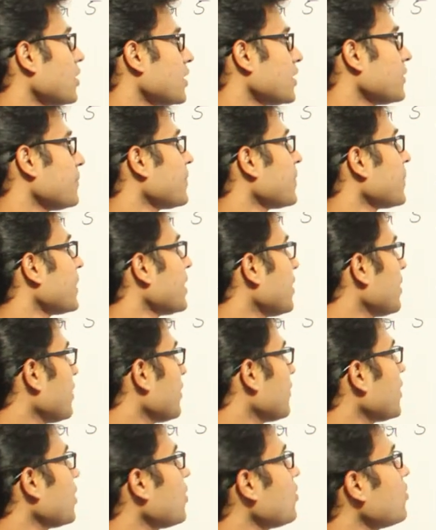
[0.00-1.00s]
Okay,
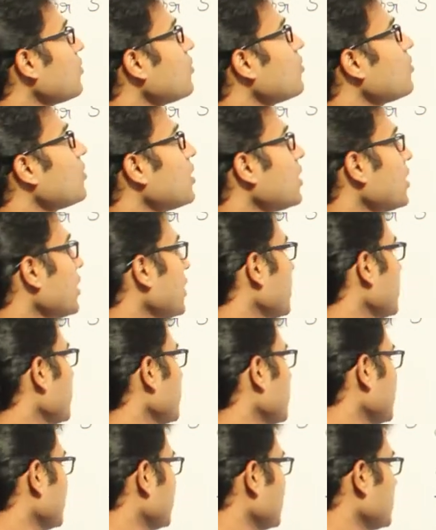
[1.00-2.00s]
now
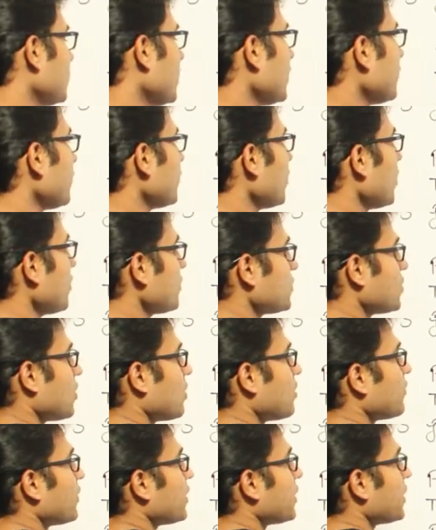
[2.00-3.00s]
this is one way of
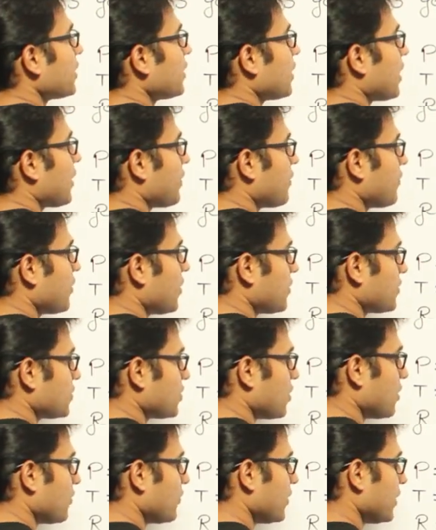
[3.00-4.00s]
solving it. Other way of
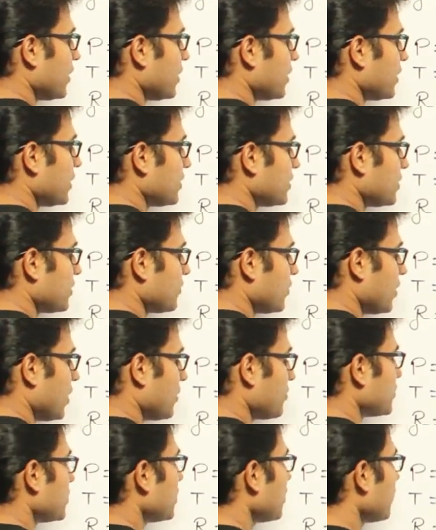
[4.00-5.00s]
solving it is, if you
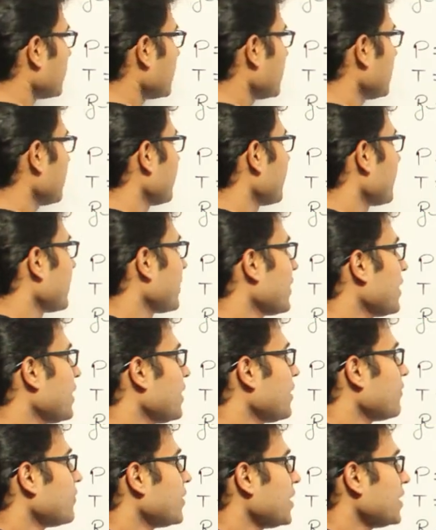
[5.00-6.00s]
observe it,
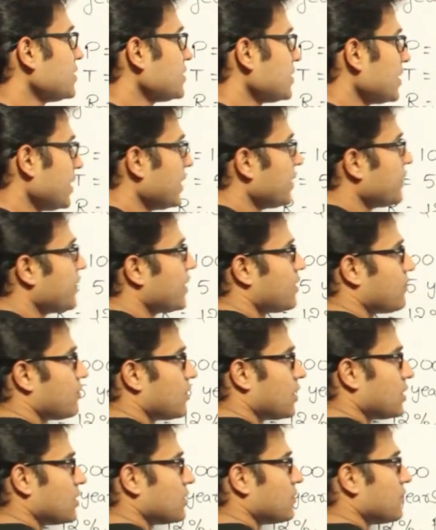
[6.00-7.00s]
they are saying that we
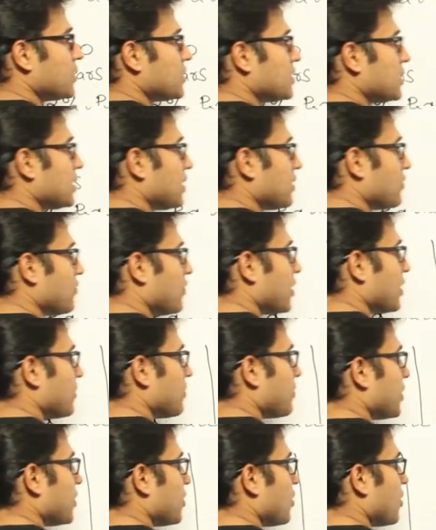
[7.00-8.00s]
are investing it for a
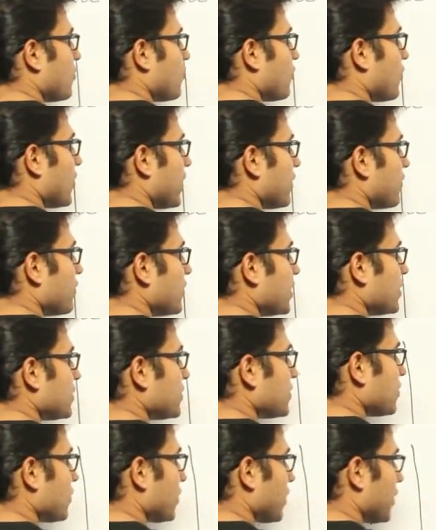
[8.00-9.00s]
period of 5 years.
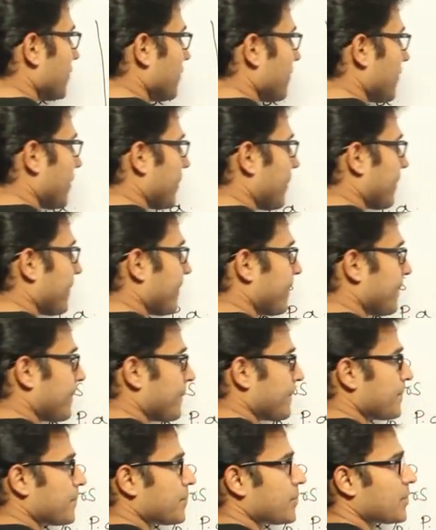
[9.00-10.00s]
Okay,
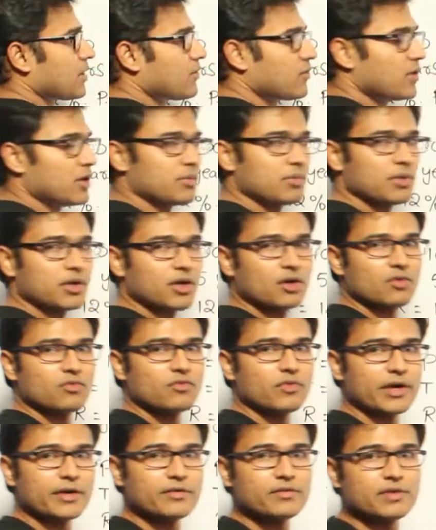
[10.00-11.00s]
for a period of
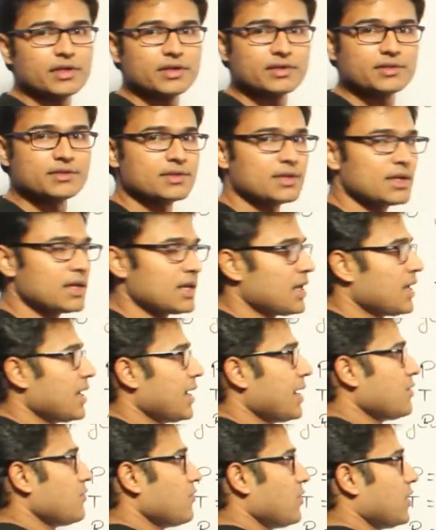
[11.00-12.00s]
5 years,
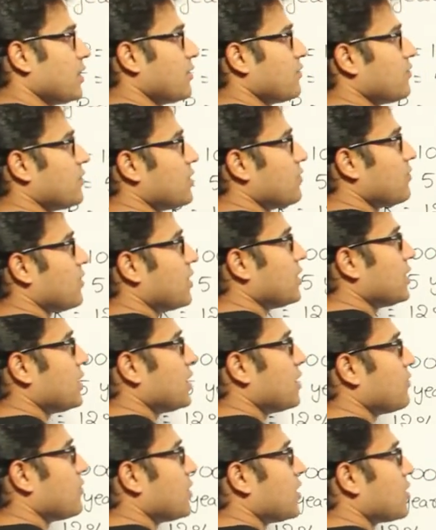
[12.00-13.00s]
and for every 1
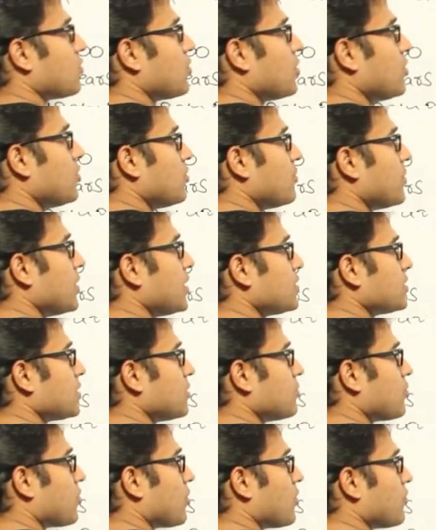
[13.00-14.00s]
year we are going to make
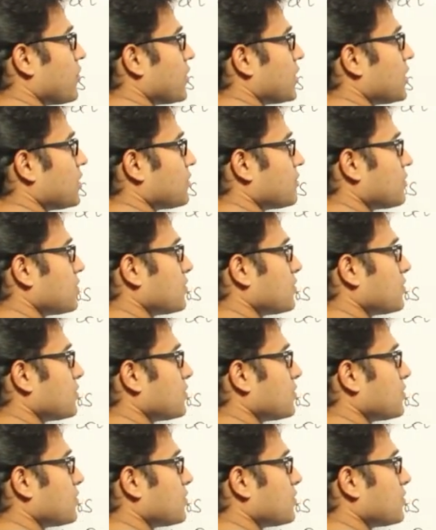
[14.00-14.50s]
some profit.